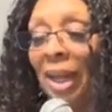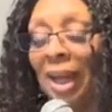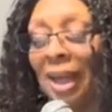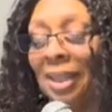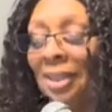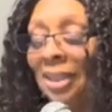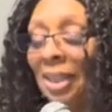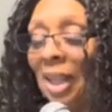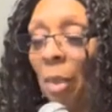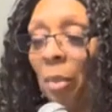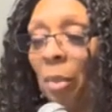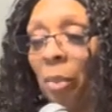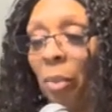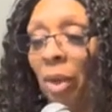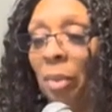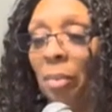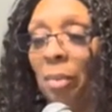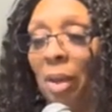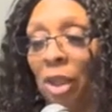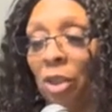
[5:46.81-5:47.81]
Like I said, I'm going to
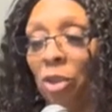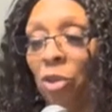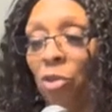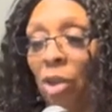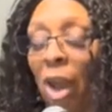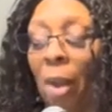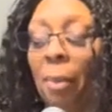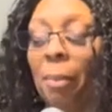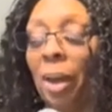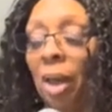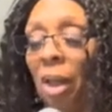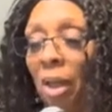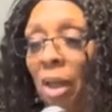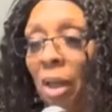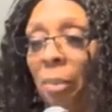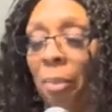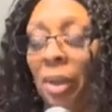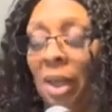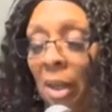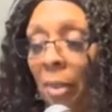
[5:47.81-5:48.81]
bring my strap by
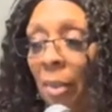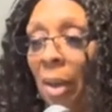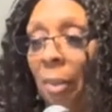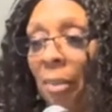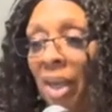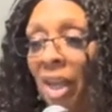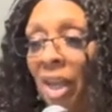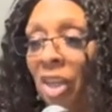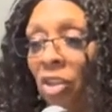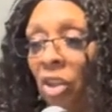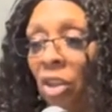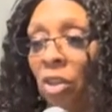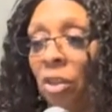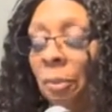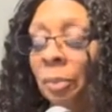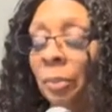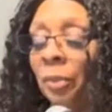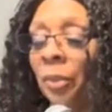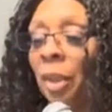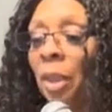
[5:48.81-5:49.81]
her being in my message.
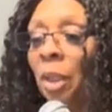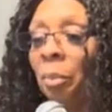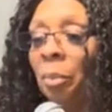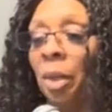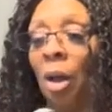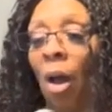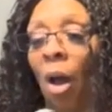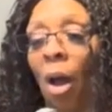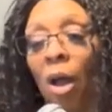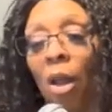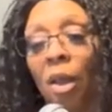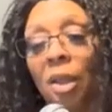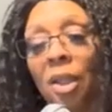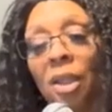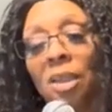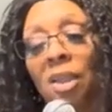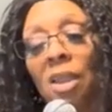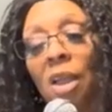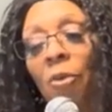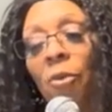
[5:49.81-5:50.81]
But all
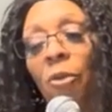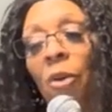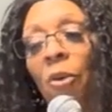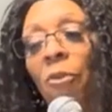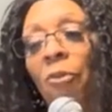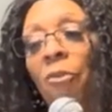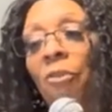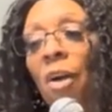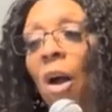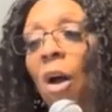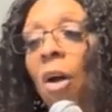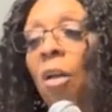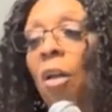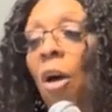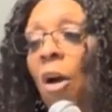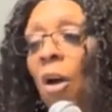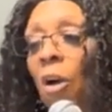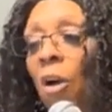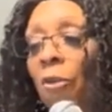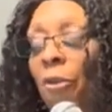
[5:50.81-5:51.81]
this stuff will fall
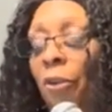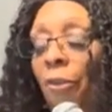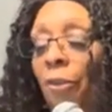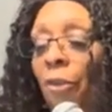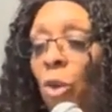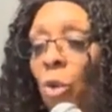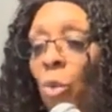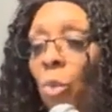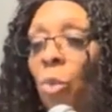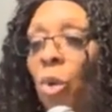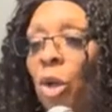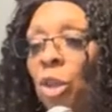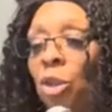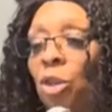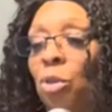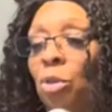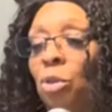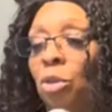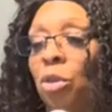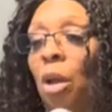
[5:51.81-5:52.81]
off of you
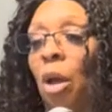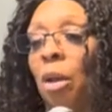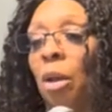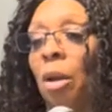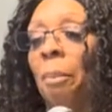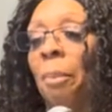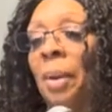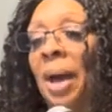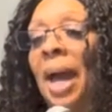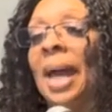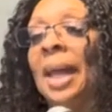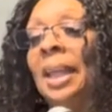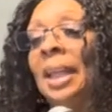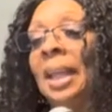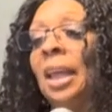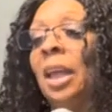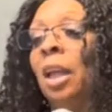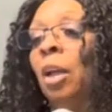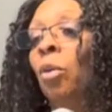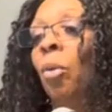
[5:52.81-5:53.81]
once you start
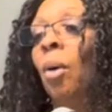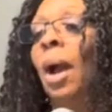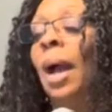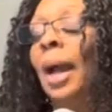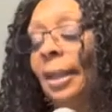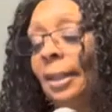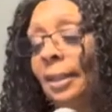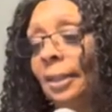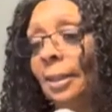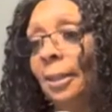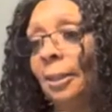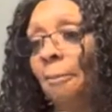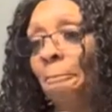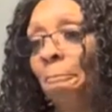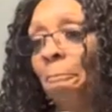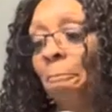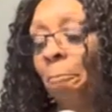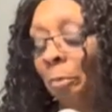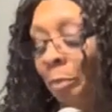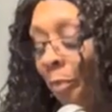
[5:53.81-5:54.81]
abiding in Christ.
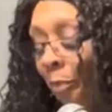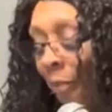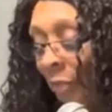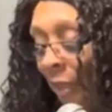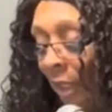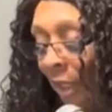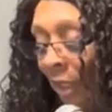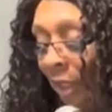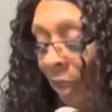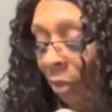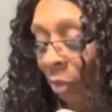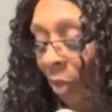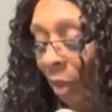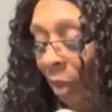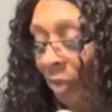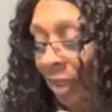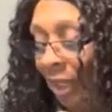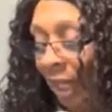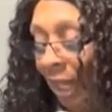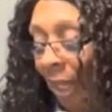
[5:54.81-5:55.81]
Yeah. That's what
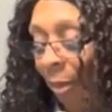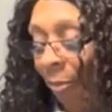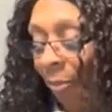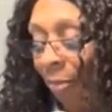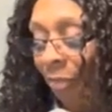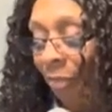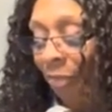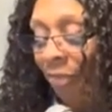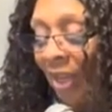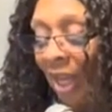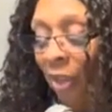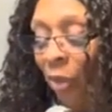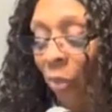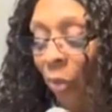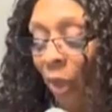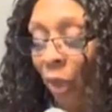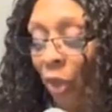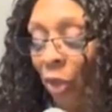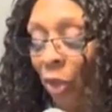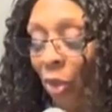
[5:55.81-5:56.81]
I'm saying. That's
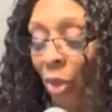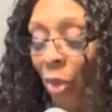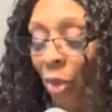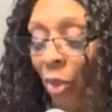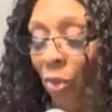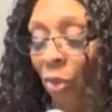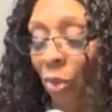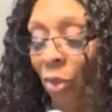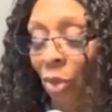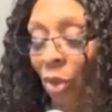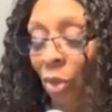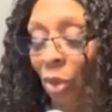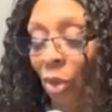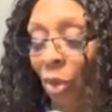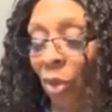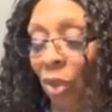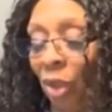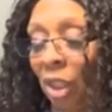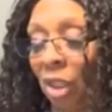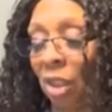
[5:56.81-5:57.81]
where you don't, you
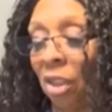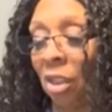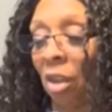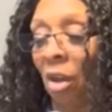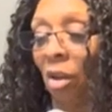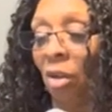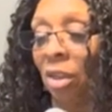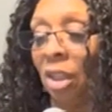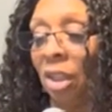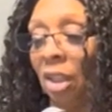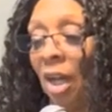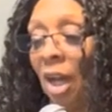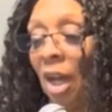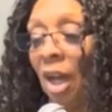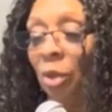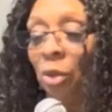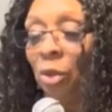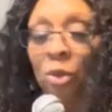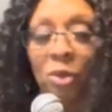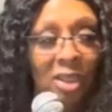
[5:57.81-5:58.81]
know, you get to talking to
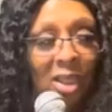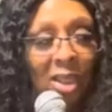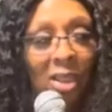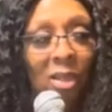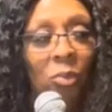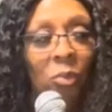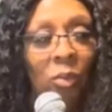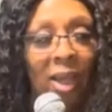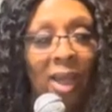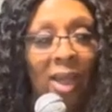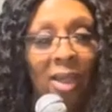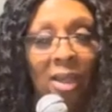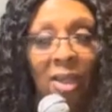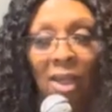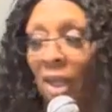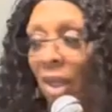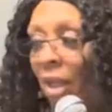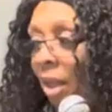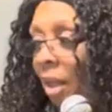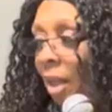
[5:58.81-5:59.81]
God and you sitting waiting to
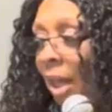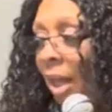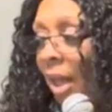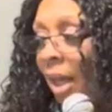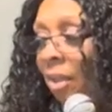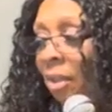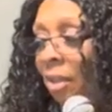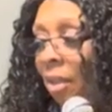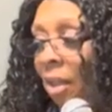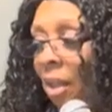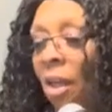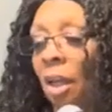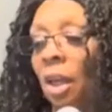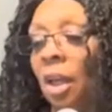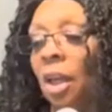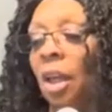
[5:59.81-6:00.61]
hear an answer.